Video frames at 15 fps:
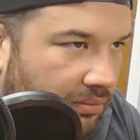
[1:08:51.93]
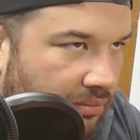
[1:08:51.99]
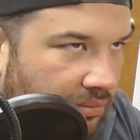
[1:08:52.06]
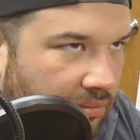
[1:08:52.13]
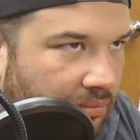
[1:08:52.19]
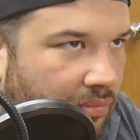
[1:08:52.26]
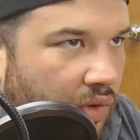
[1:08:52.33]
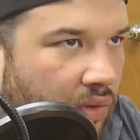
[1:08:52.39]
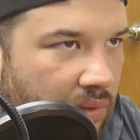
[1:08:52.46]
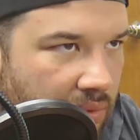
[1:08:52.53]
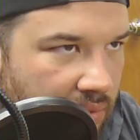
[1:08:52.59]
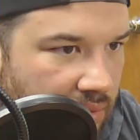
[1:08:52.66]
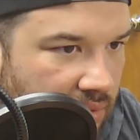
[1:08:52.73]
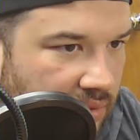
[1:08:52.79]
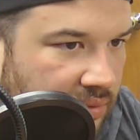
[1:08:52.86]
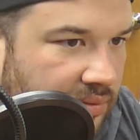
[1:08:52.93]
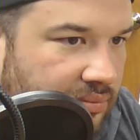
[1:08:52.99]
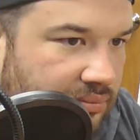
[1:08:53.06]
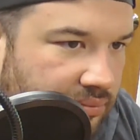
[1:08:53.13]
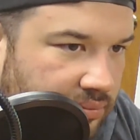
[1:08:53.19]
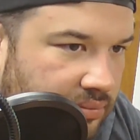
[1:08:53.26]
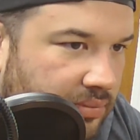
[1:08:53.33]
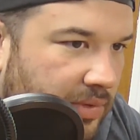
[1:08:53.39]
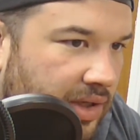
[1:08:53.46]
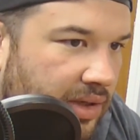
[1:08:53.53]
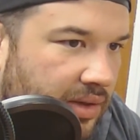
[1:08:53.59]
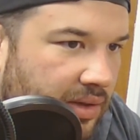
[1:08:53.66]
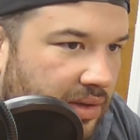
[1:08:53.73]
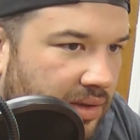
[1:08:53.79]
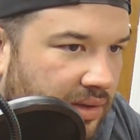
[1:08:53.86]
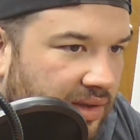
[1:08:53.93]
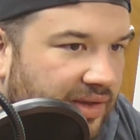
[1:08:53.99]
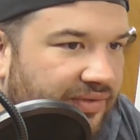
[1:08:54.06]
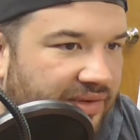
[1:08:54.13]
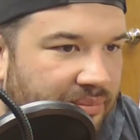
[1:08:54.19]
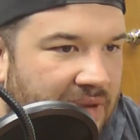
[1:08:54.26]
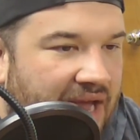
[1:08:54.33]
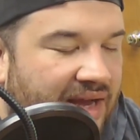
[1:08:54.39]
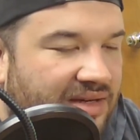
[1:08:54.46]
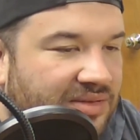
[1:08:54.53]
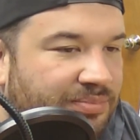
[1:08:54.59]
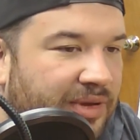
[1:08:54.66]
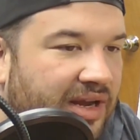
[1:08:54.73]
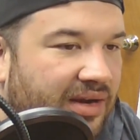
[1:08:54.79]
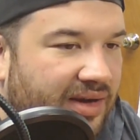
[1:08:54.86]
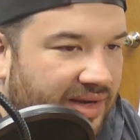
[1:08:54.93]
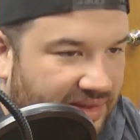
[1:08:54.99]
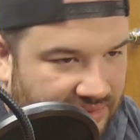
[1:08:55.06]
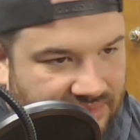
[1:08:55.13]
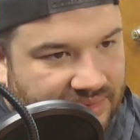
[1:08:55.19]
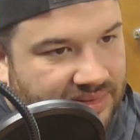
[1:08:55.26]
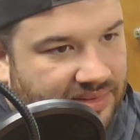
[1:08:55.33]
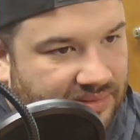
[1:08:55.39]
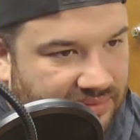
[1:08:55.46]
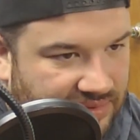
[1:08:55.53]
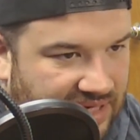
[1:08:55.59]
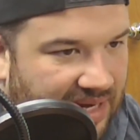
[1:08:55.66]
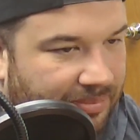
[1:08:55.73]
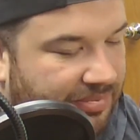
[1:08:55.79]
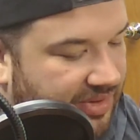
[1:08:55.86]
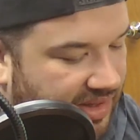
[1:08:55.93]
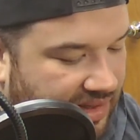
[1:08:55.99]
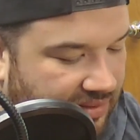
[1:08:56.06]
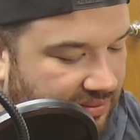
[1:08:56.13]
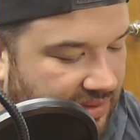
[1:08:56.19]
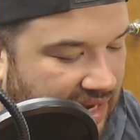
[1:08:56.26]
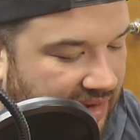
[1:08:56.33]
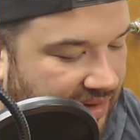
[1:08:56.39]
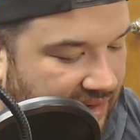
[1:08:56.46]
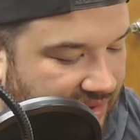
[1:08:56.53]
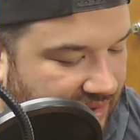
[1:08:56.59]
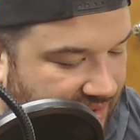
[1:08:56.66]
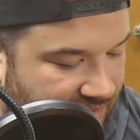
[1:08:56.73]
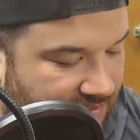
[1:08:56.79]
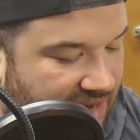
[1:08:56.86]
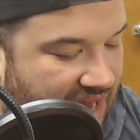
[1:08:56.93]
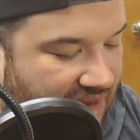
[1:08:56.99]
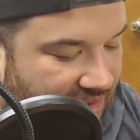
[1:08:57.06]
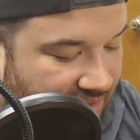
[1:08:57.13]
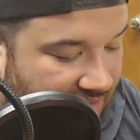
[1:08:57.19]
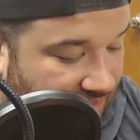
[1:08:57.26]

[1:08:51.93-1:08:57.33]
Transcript: moral, living by experience type thing. I'm not